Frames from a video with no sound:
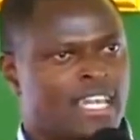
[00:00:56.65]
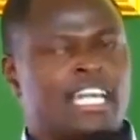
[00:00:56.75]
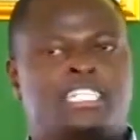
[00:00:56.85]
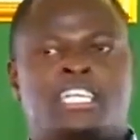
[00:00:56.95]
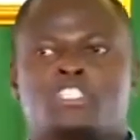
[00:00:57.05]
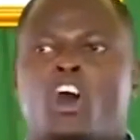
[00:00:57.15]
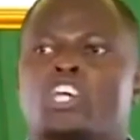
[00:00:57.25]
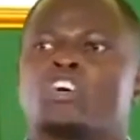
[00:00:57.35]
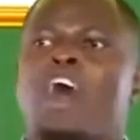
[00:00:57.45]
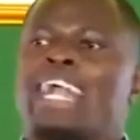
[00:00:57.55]
It is
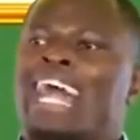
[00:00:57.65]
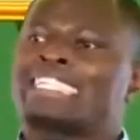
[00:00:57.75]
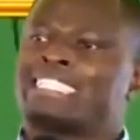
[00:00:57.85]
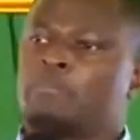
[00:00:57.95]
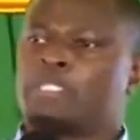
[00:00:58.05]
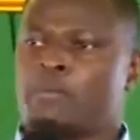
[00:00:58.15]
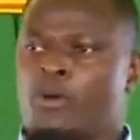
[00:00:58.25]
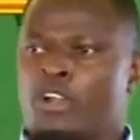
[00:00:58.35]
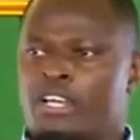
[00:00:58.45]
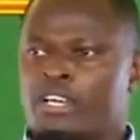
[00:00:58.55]
also
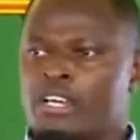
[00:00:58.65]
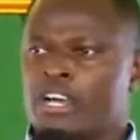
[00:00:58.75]
unacceptable